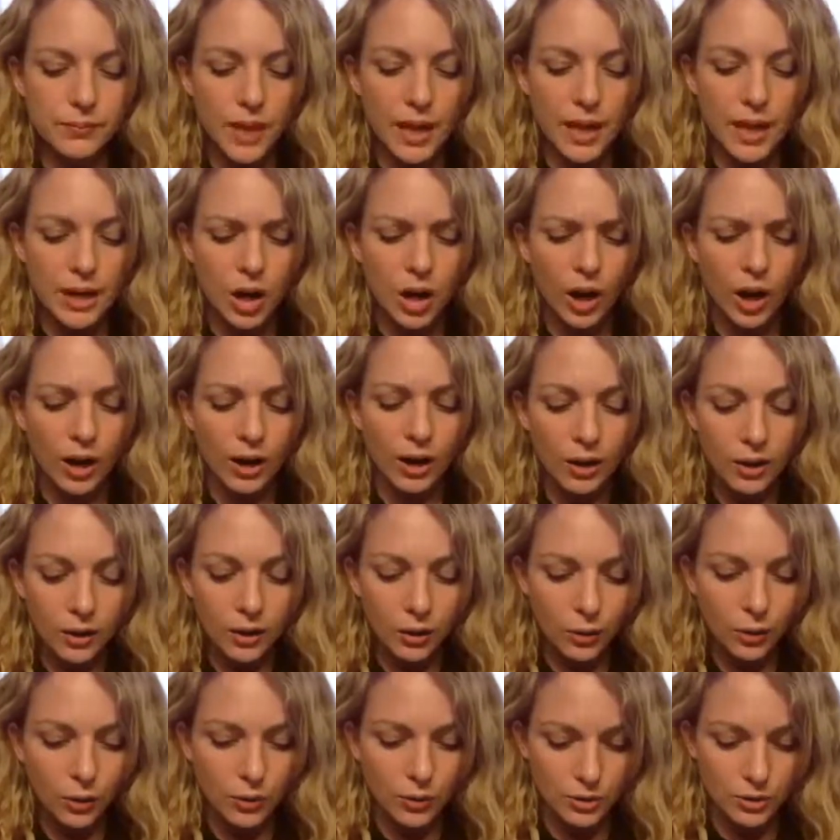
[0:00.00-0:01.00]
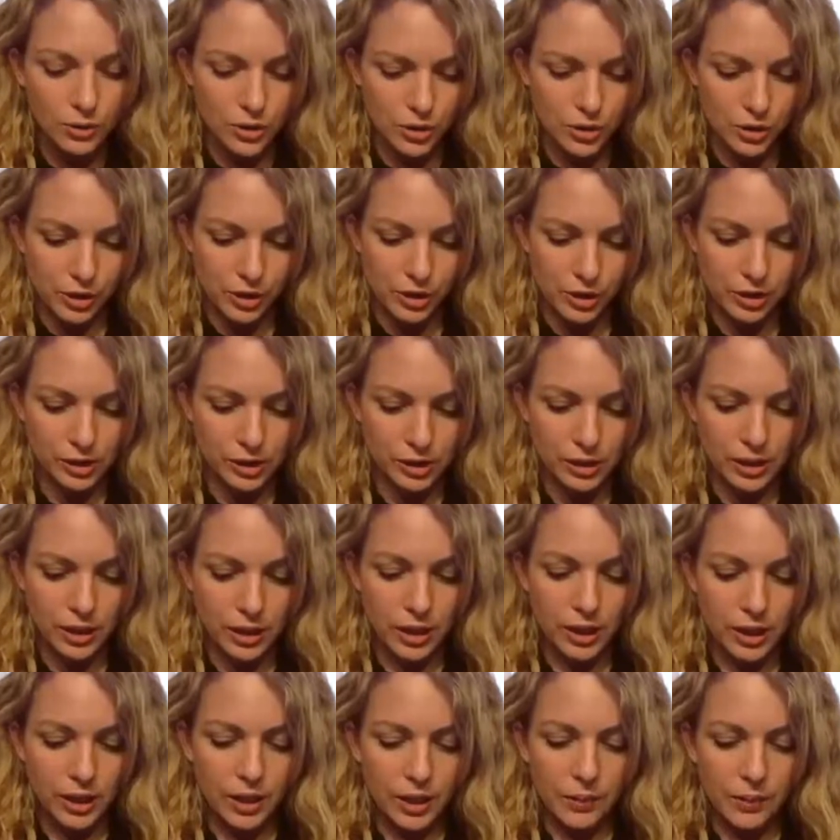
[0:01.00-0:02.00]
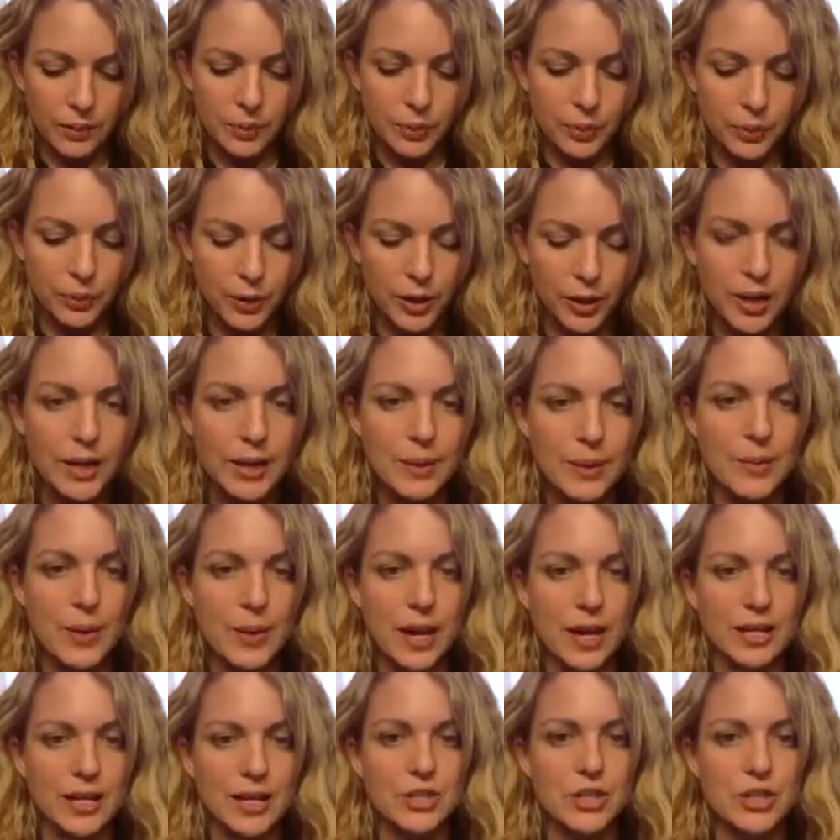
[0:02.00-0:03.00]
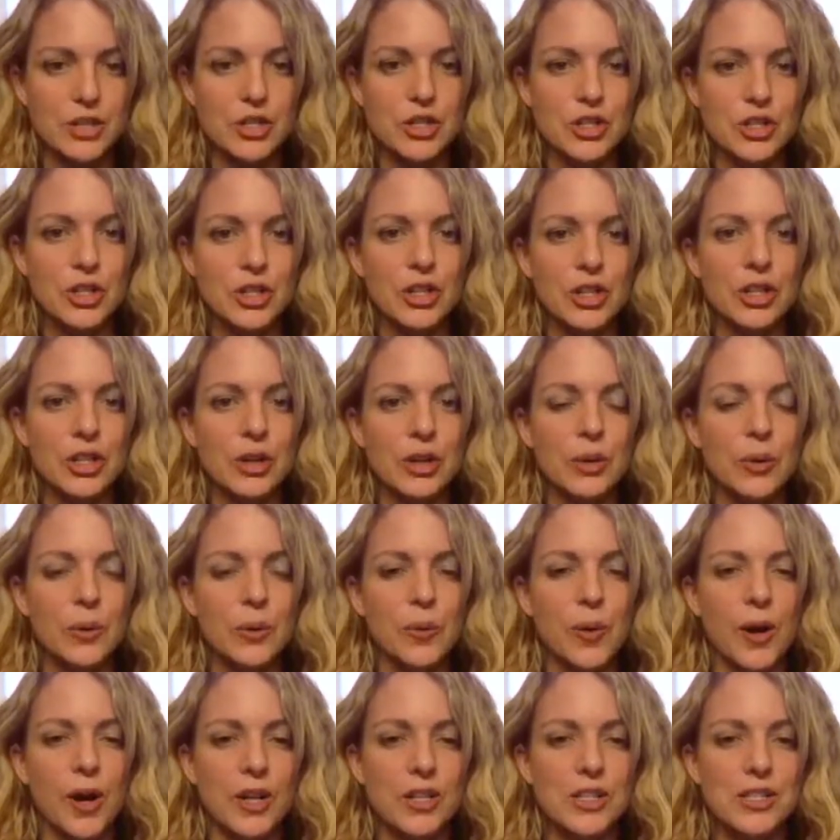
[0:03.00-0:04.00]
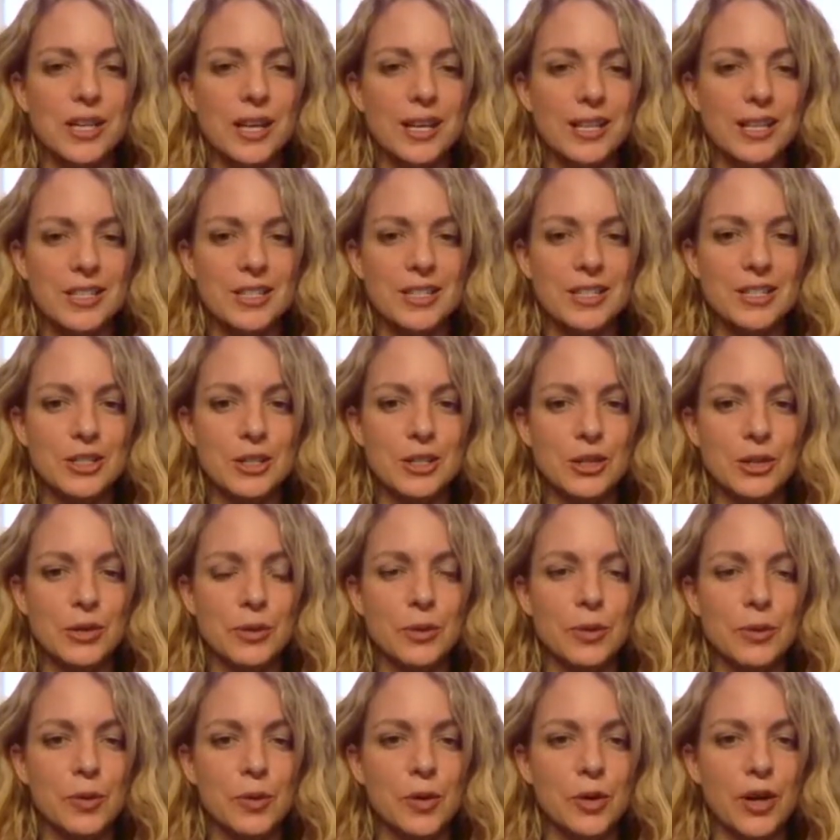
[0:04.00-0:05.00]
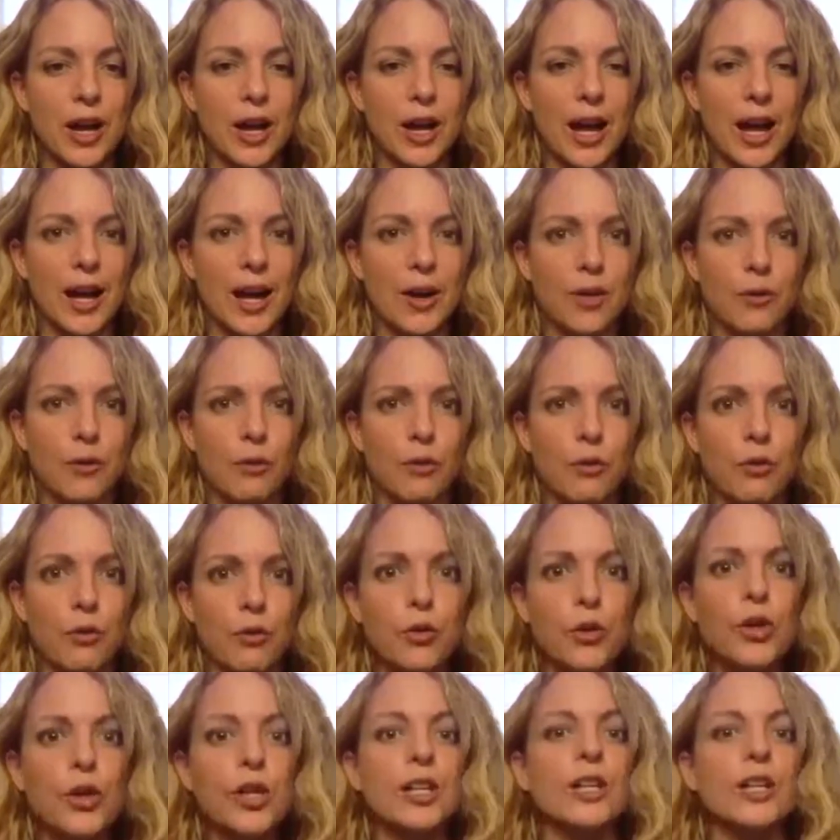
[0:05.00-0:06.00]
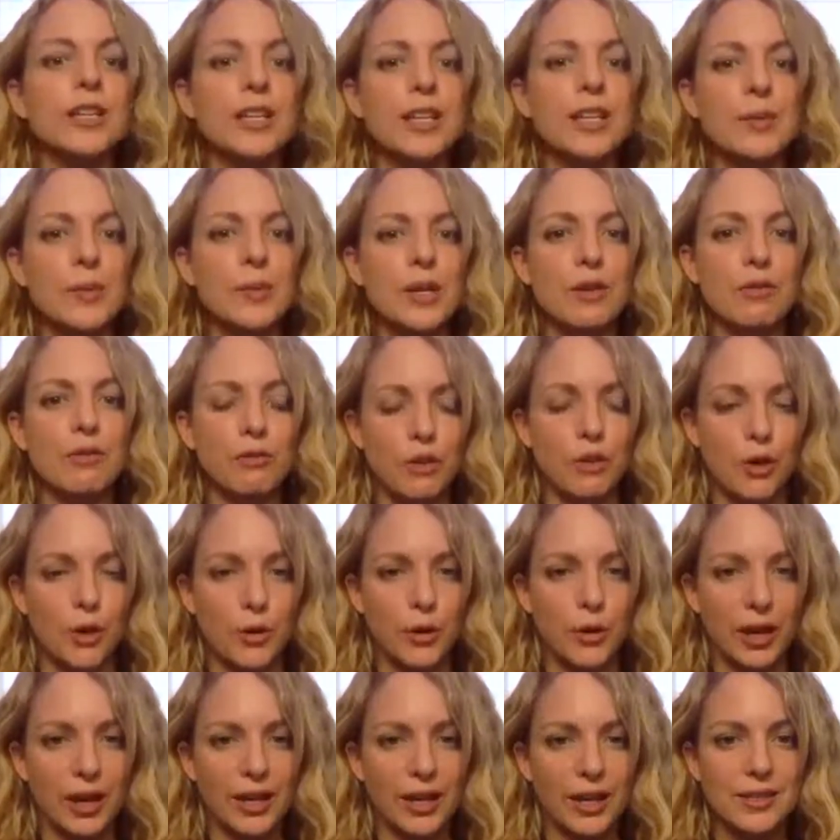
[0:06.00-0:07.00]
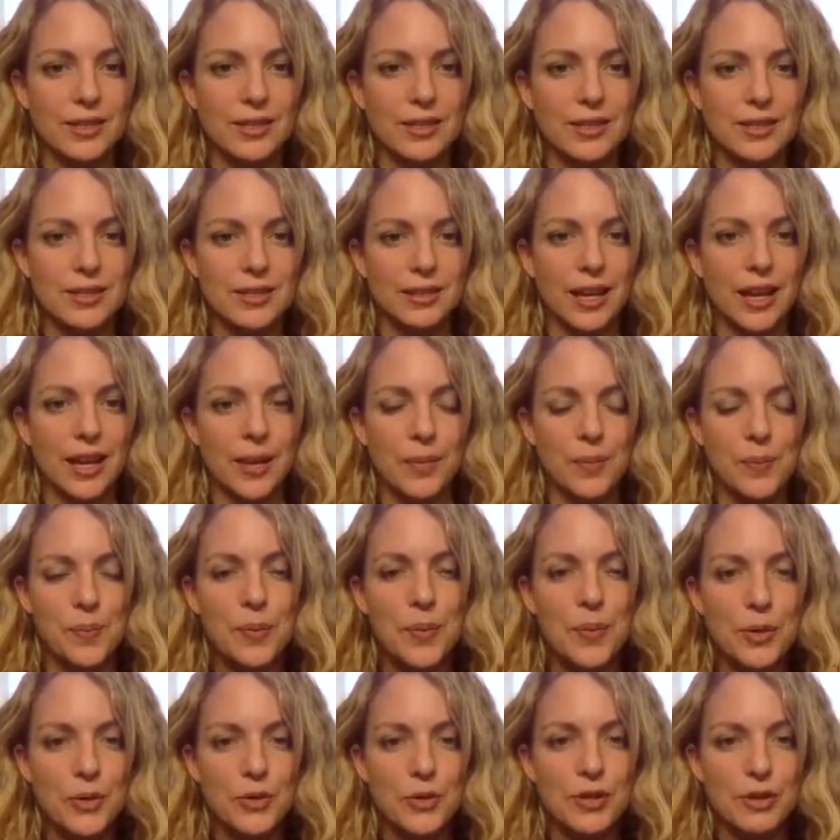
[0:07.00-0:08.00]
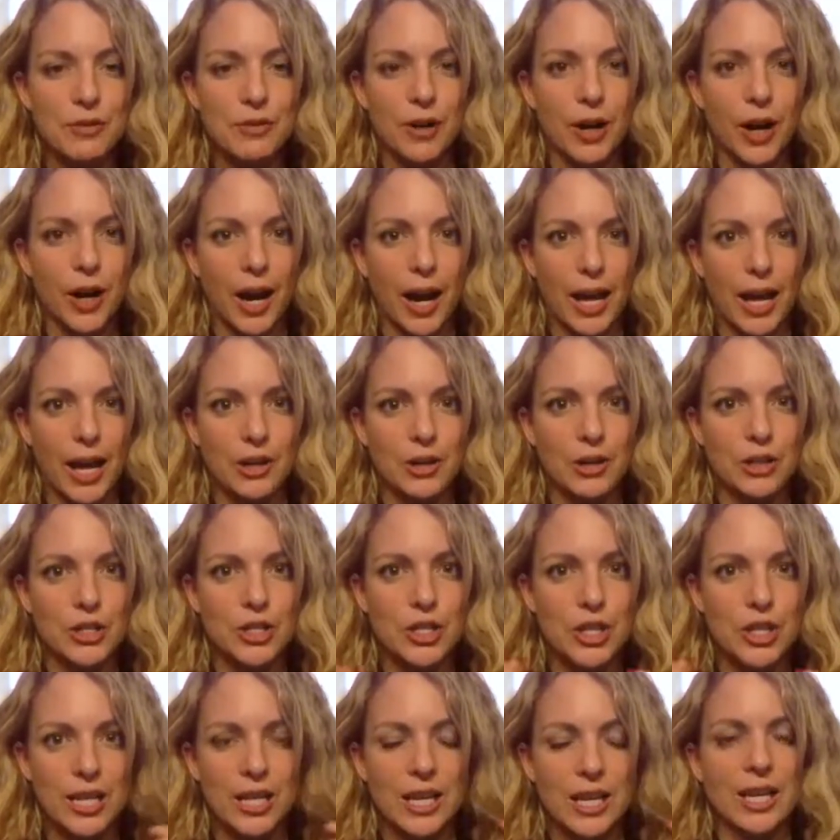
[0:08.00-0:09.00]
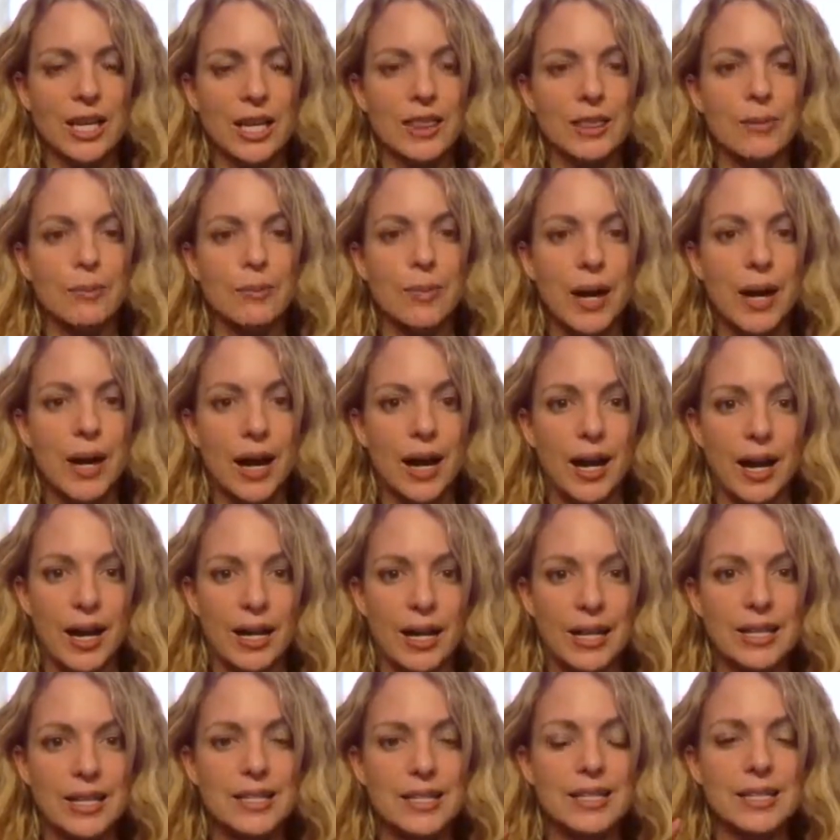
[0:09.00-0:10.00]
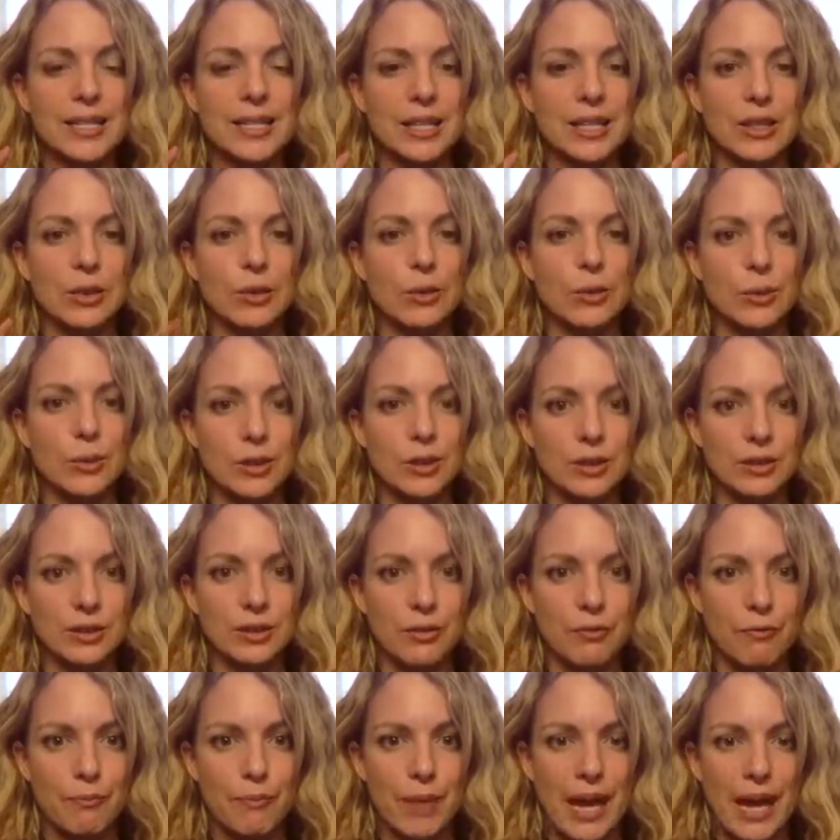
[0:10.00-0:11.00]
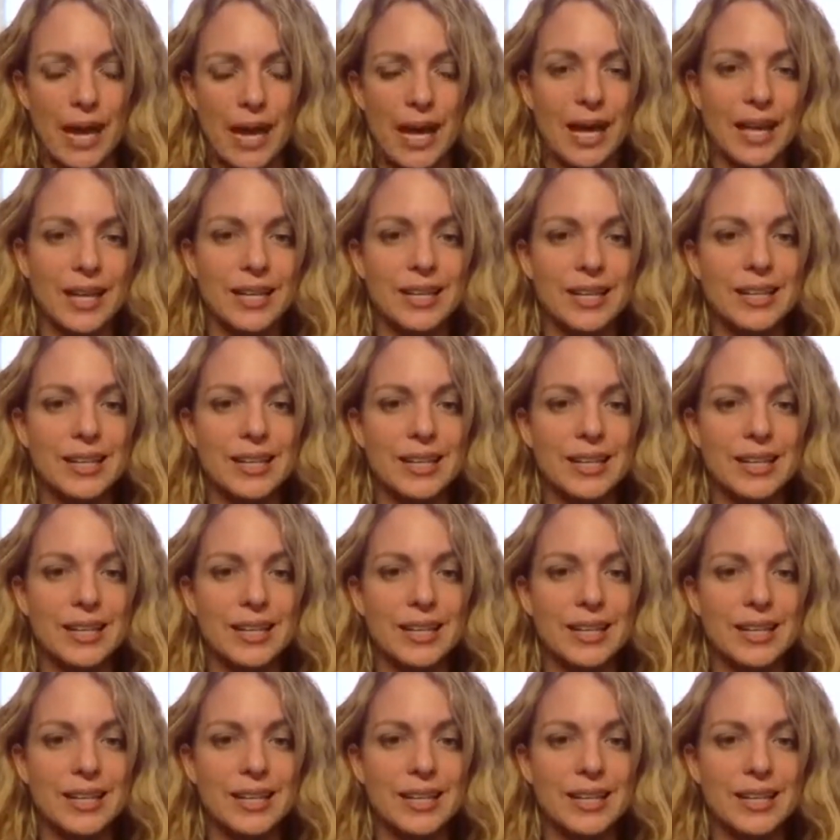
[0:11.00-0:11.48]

our culture pretty much wants us to really be focused, like most of our energy, in the mind, in the world of man.